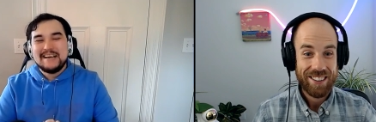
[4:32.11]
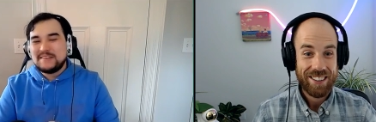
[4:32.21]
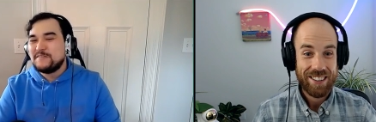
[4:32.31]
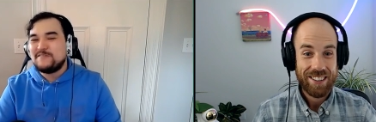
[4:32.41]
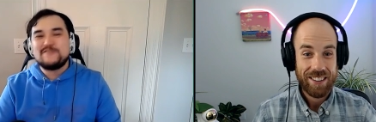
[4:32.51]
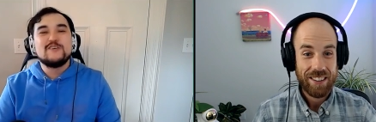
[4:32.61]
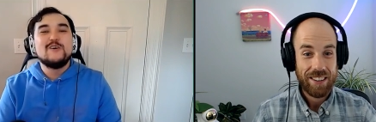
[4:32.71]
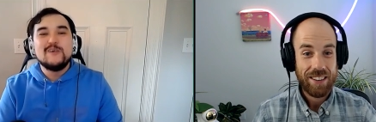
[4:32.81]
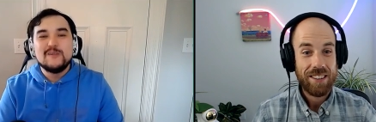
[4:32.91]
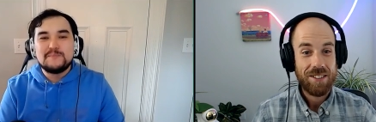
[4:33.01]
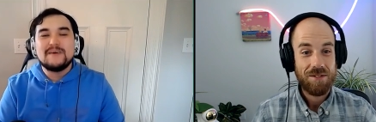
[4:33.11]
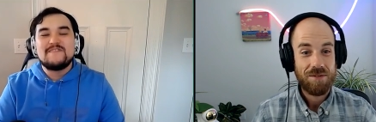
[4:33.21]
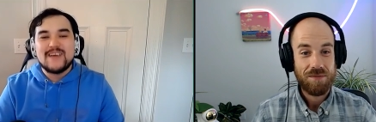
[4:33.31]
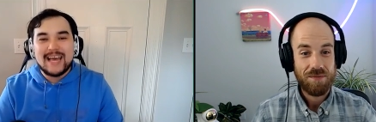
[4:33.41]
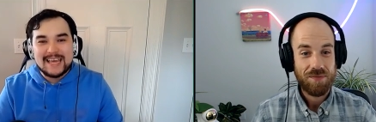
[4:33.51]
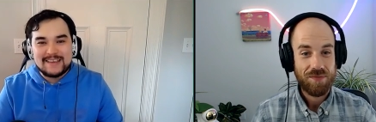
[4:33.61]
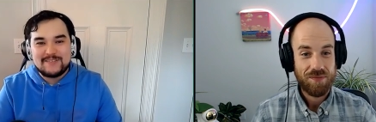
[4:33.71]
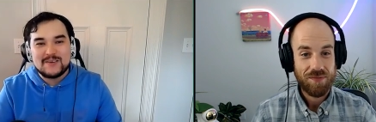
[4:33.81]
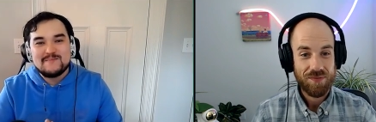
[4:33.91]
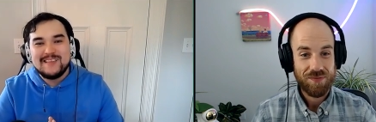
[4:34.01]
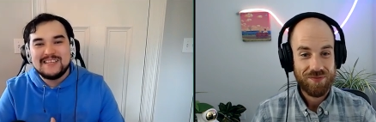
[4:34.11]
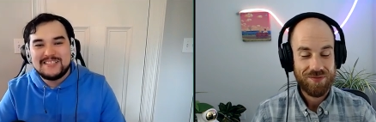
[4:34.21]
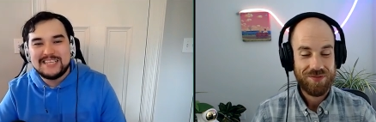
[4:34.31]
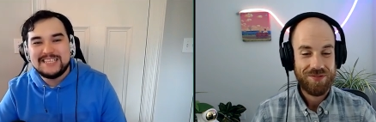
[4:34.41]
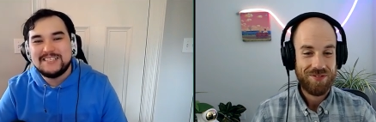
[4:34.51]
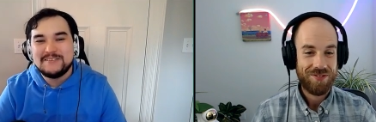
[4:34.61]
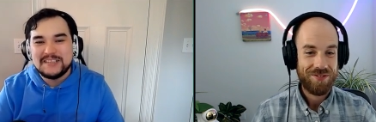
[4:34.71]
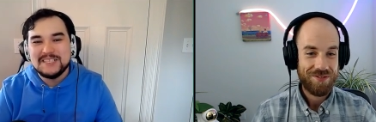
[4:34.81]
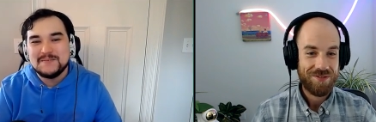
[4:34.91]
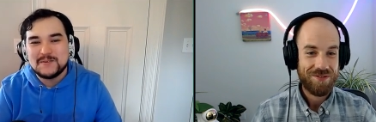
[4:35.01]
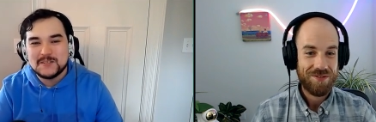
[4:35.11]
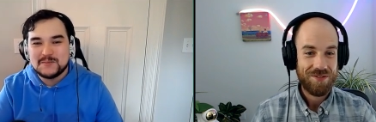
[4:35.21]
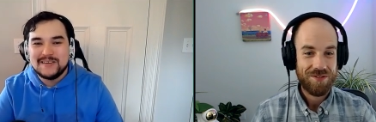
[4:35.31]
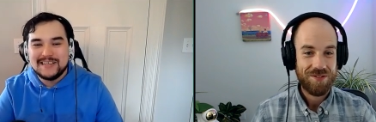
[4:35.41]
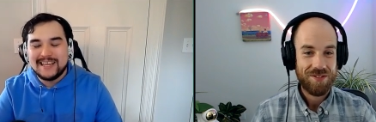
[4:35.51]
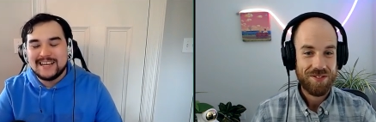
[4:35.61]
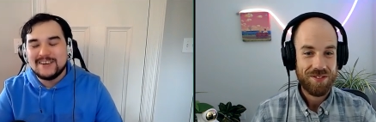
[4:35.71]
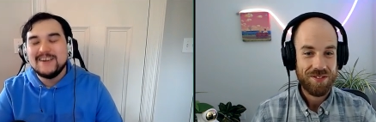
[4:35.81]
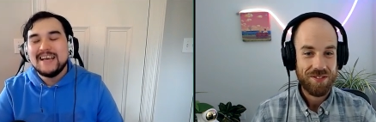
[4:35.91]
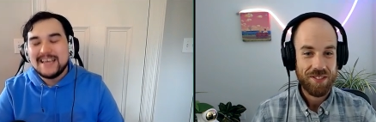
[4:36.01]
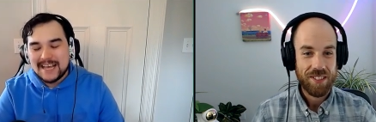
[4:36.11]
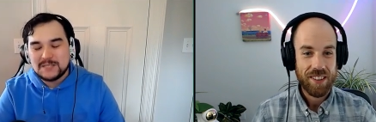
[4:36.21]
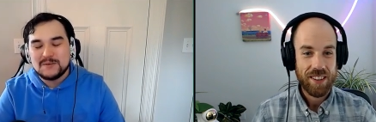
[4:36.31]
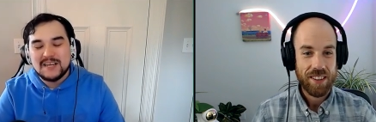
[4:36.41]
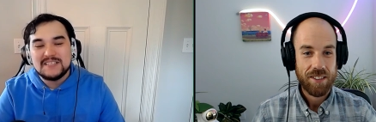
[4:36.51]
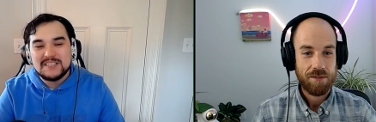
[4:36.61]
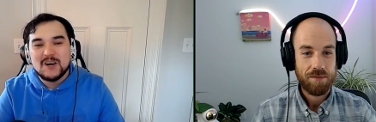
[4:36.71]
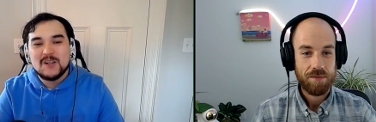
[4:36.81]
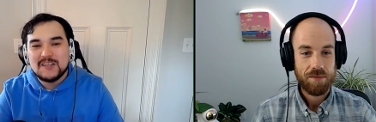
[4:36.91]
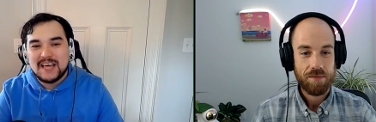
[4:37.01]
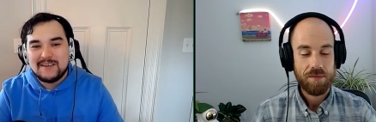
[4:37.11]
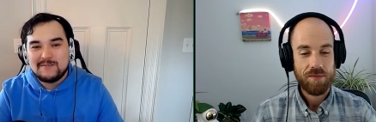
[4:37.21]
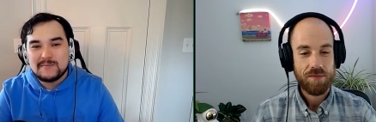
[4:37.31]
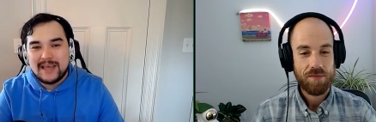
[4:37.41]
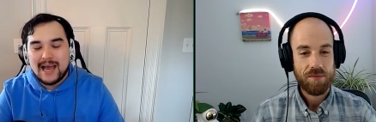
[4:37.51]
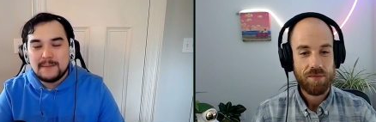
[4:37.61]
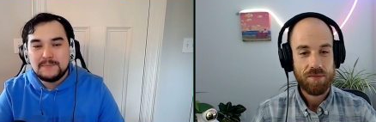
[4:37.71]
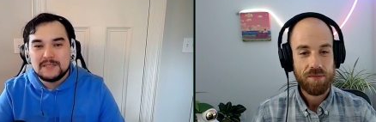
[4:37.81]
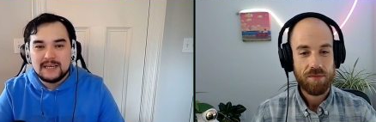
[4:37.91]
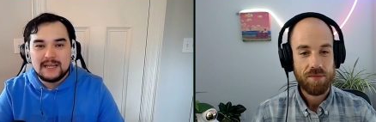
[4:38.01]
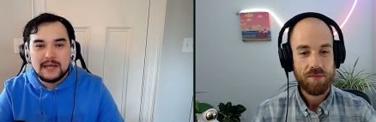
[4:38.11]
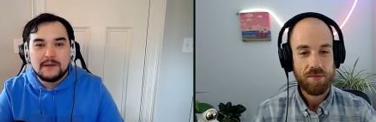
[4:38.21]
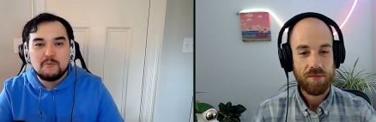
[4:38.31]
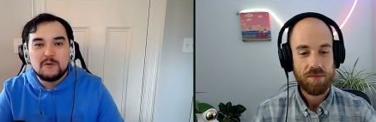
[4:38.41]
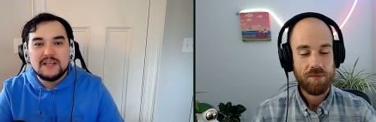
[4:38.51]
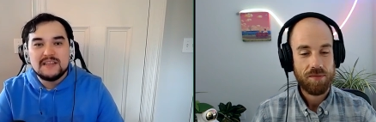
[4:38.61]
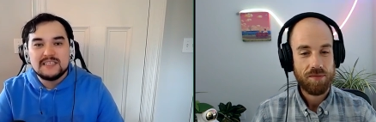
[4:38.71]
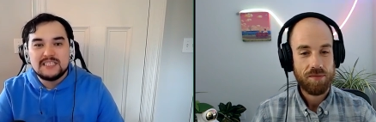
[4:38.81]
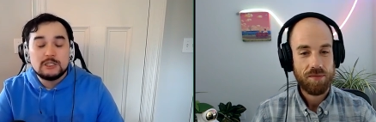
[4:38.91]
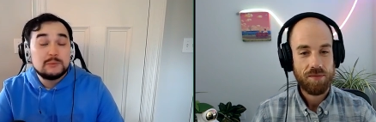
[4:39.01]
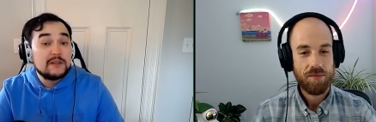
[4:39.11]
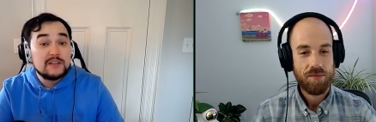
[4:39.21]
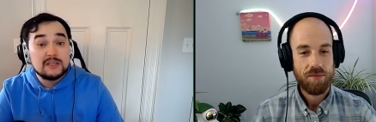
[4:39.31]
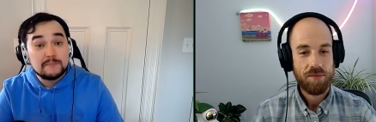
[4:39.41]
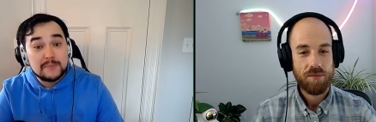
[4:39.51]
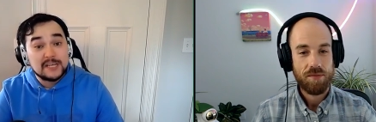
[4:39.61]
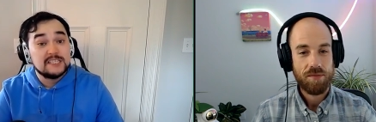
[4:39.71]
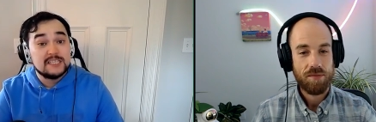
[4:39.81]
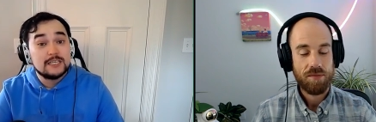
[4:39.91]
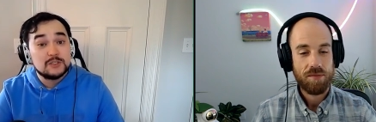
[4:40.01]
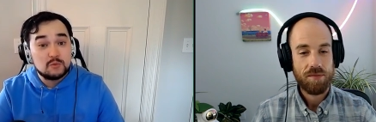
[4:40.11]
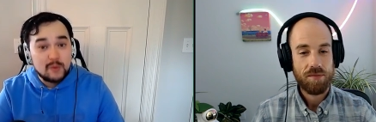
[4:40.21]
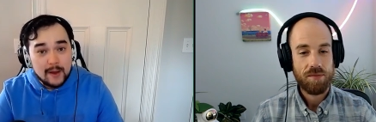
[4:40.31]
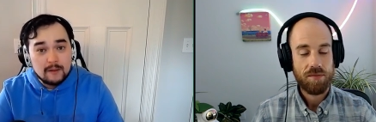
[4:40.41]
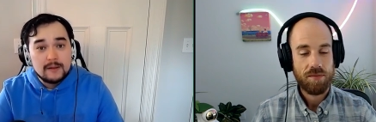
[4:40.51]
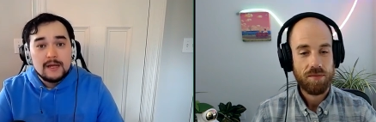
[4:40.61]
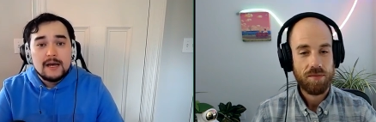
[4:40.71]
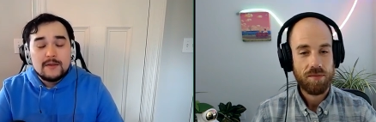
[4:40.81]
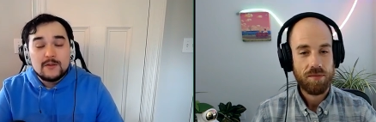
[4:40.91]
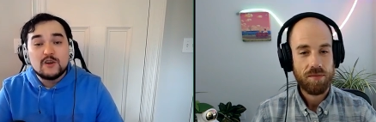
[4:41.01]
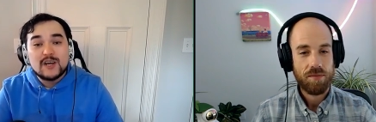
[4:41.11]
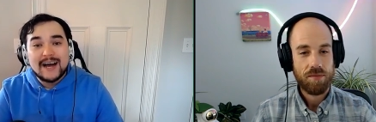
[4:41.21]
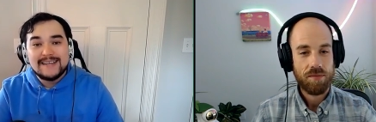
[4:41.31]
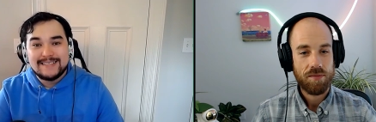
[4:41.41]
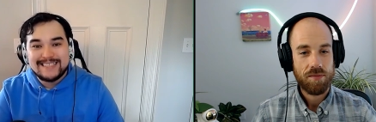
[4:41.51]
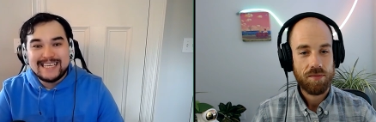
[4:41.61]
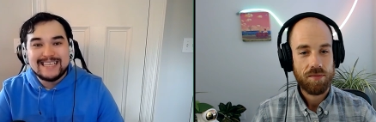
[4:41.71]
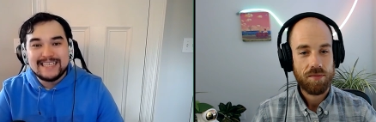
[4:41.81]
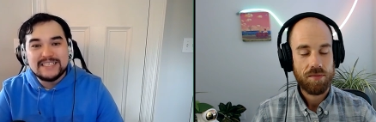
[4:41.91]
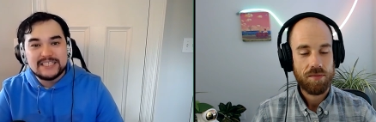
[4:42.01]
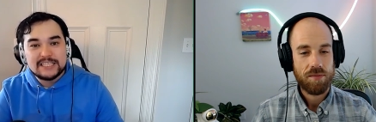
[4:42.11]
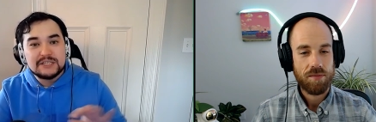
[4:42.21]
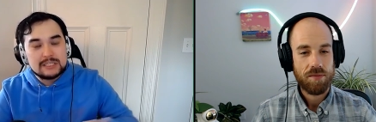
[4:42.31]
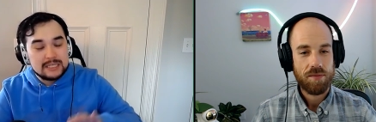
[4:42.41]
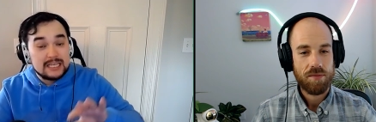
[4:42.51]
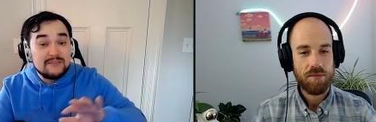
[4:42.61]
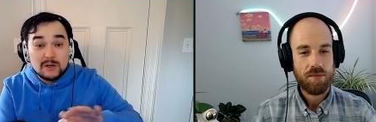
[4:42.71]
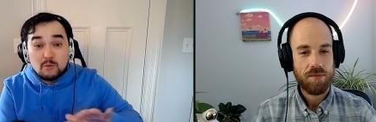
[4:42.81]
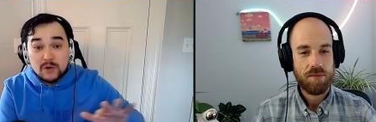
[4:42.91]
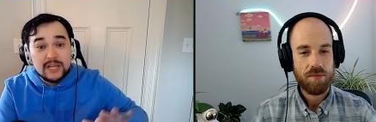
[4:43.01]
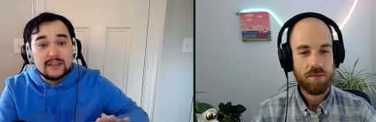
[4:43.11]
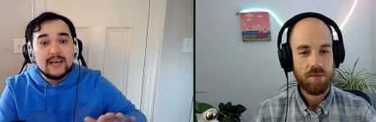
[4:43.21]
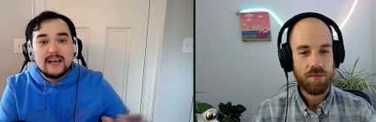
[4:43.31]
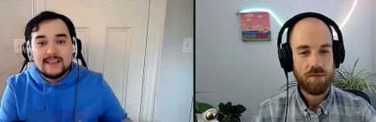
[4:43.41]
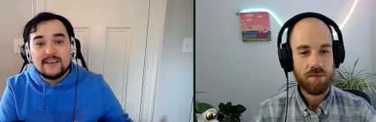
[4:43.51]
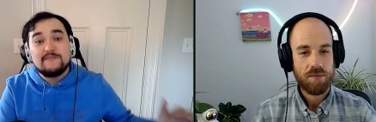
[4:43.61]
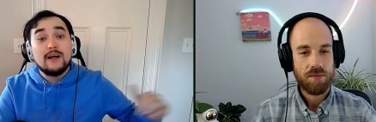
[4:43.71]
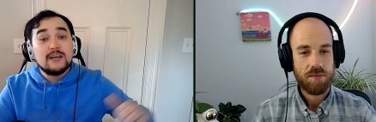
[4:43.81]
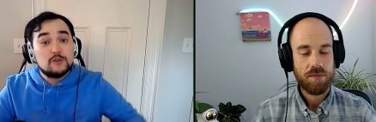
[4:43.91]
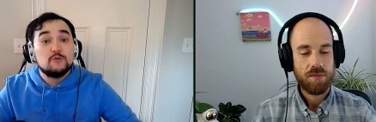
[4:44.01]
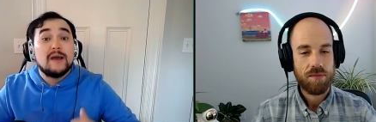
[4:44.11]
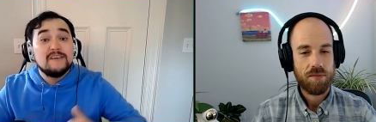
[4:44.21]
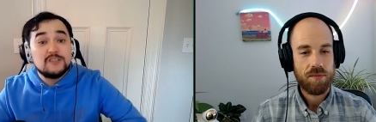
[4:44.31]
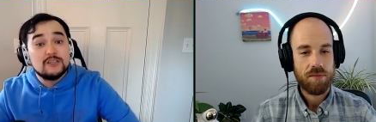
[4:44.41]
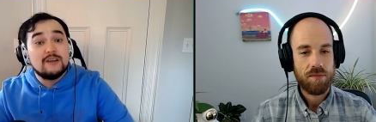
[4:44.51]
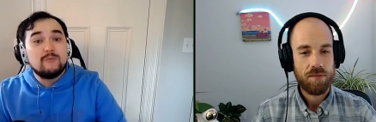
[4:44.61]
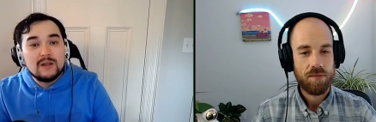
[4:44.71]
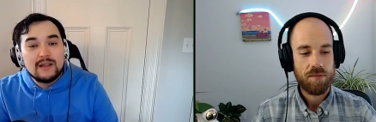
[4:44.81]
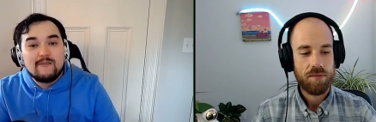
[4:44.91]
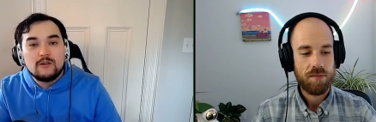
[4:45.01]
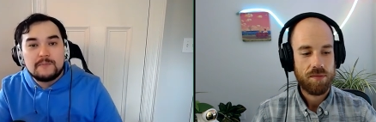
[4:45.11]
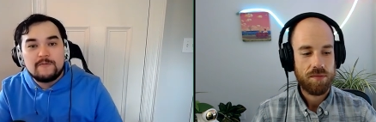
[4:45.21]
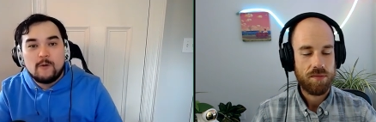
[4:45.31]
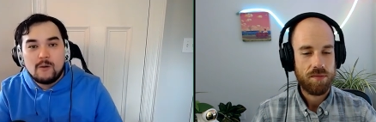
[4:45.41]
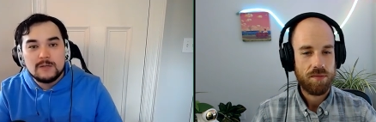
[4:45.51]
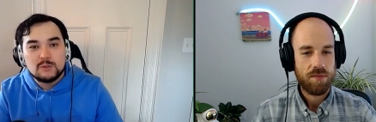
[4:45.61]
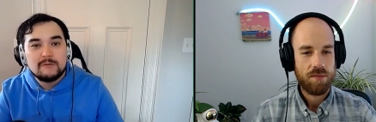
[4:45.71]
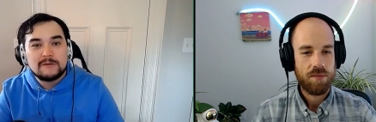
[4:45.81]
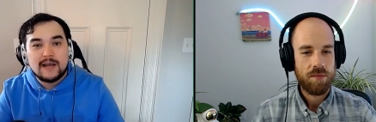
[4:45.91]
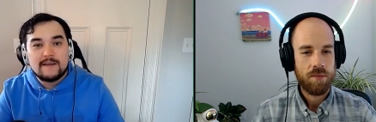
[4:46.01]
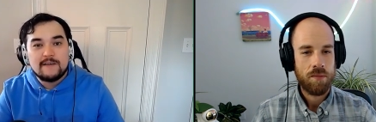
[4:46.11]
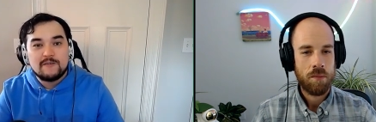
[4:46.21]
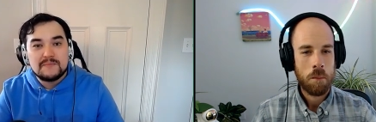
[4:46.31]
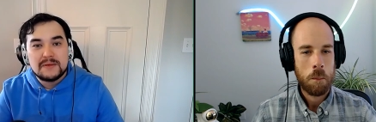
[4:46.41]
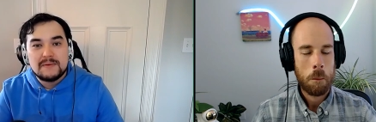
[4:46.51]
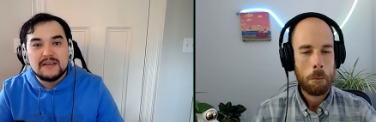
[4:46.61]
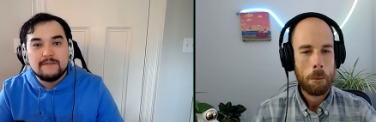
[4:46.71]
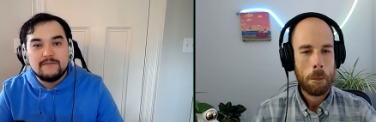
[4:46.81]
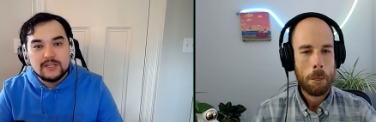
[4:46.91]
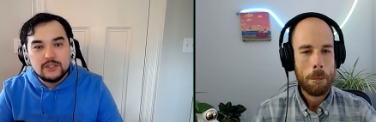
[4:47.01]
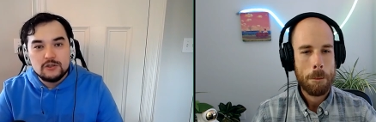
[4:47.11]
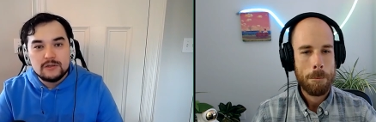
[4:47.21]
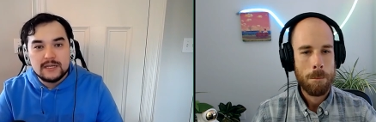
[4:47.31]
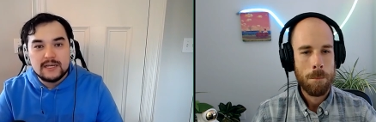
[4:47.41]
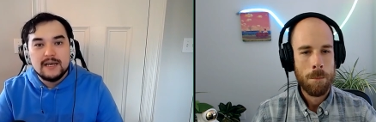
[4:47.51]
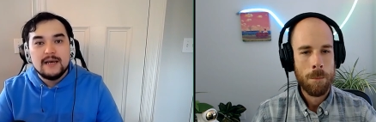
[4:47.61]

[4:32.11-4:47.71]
Speaker 1: the full buffet from the G2 Esports mid laner. Yes, we got to see all of that from Caps and, and, and, in this series, but I think the biggest thing as well you got to see in this series, even with that fluctuation of what level of performance we were getting from him individually,